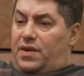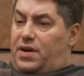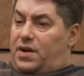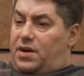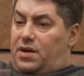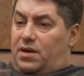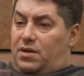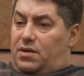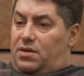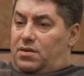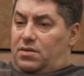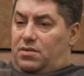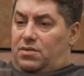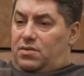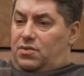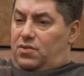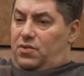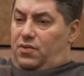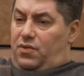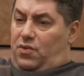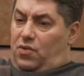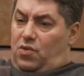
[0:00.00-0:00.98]
part of
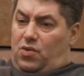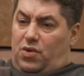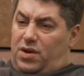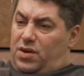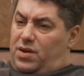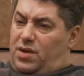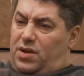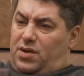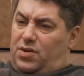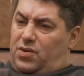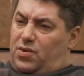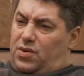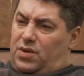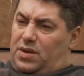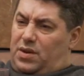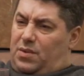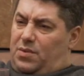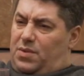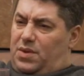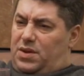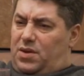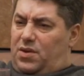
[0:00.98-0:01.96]
any training
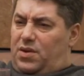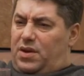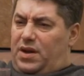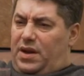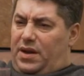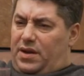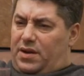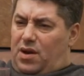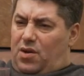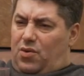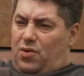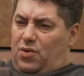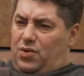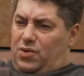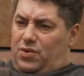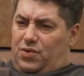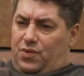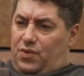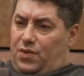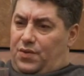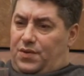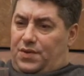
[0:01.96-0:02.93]
of the police
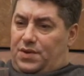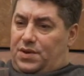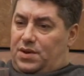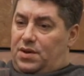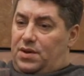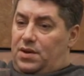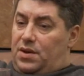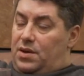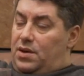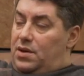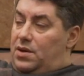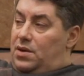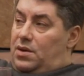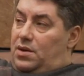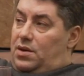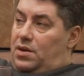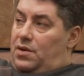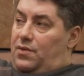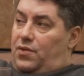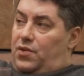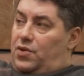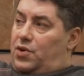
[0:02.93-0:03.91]
department
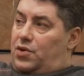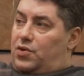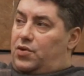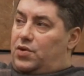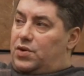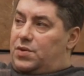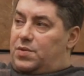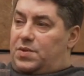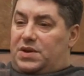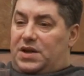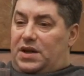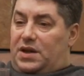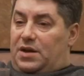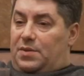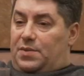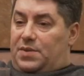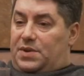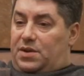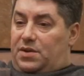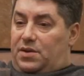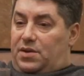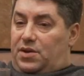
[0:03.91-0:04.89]
employee,
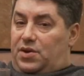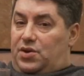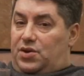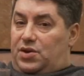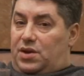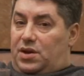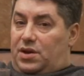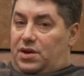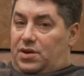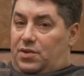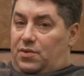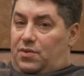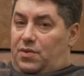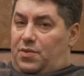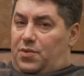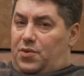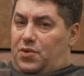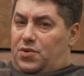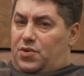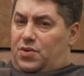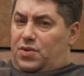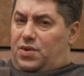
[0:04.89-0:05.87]
whilst the average
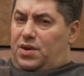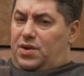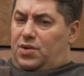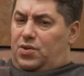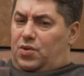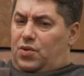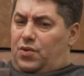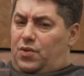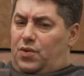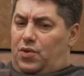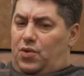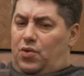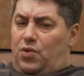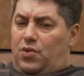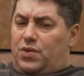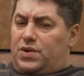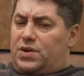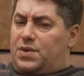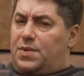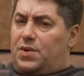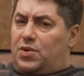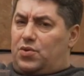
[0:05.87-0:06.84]
people, they even do
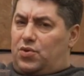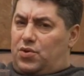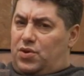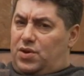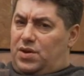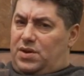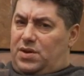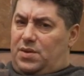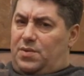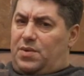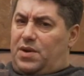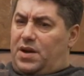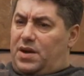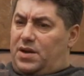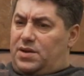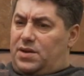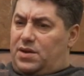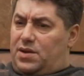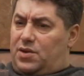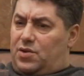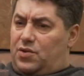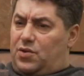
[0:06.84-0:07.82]
not realize they
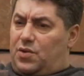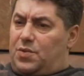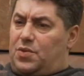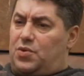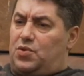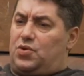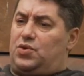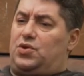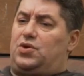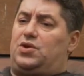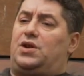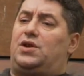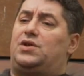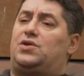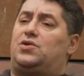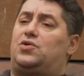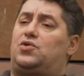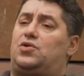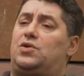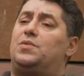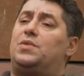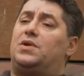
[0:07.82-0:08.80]
require those
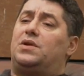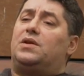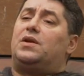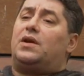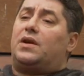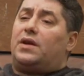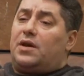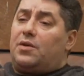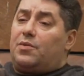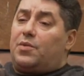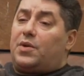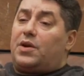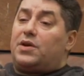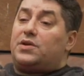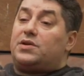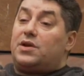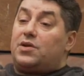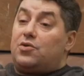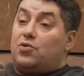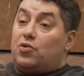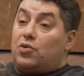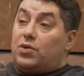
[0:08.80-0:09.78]
things. That's
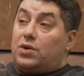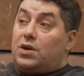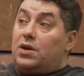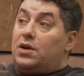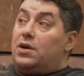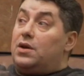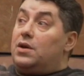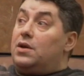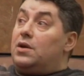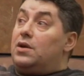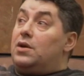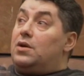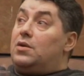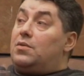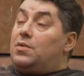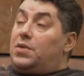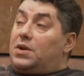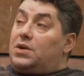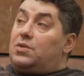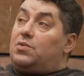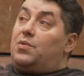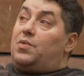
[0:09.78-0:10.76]
why they do not
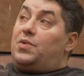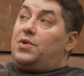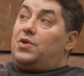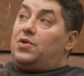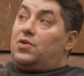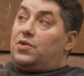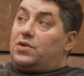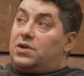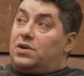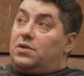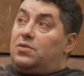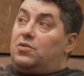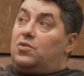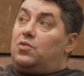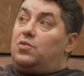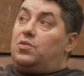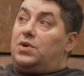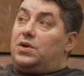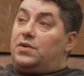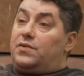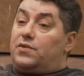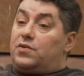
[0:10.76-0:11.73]
think they have to get
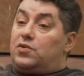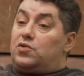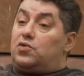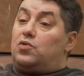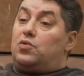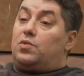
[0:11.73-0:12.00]
trained